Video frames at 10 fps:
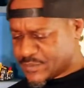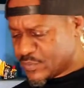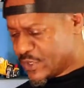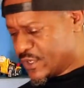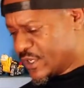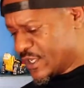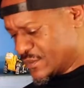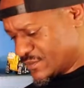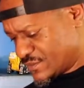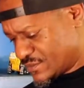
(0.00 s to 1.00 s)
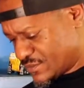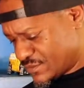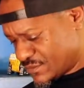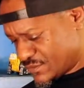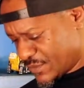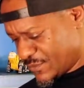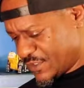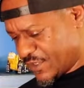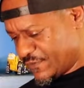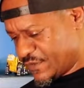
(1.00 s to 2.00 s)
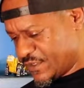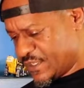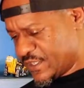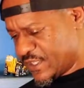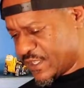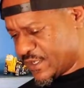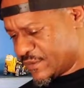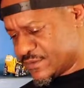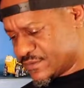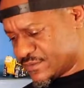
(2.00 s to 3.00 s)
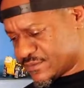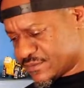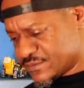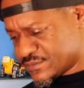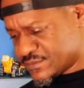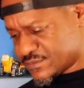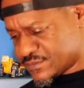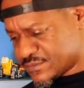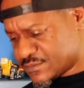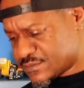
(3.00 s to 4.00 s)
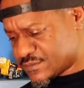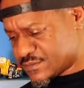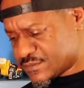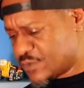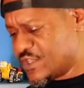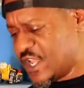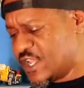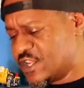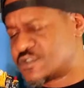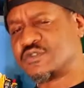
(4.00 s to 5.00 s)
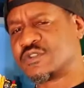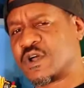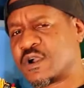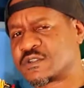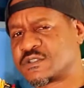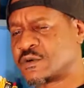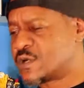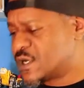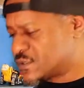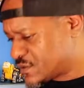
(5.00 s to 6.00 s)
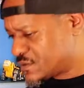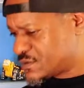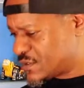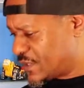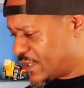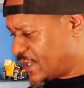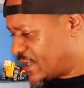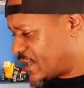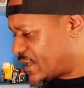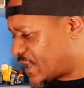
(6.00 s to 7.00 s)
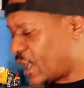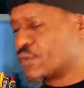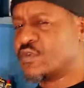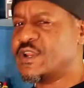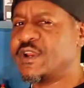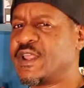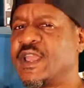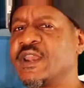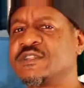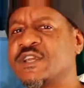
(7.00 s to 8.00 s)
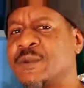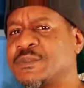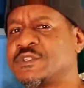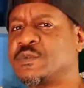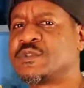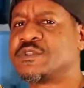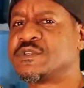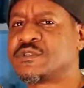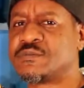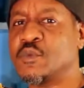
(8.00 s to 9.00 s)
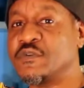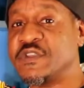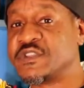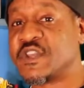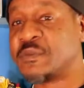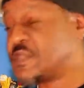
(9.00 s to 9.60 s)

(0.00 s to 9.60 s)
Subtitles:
but I'm gonna definitely get that in. It's only 8 issues long, so I'll read it ahead of time to see what this movie is gonna